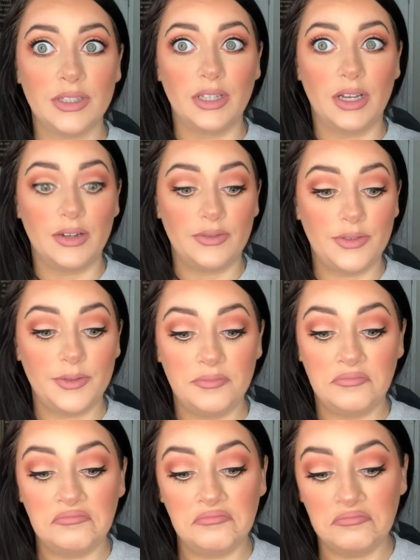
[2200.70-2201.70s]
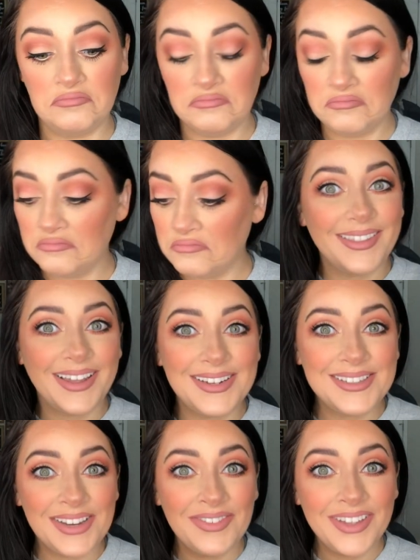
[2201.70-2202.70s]
love that
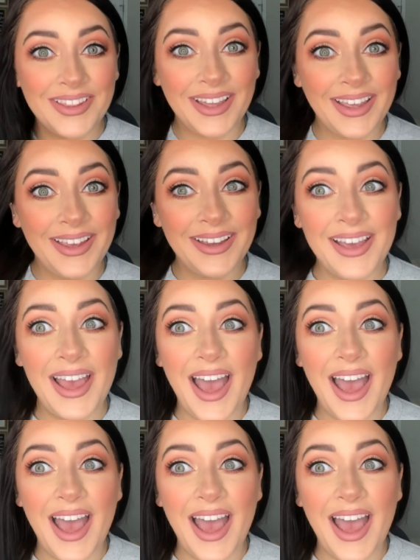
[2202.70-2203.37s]
is everything.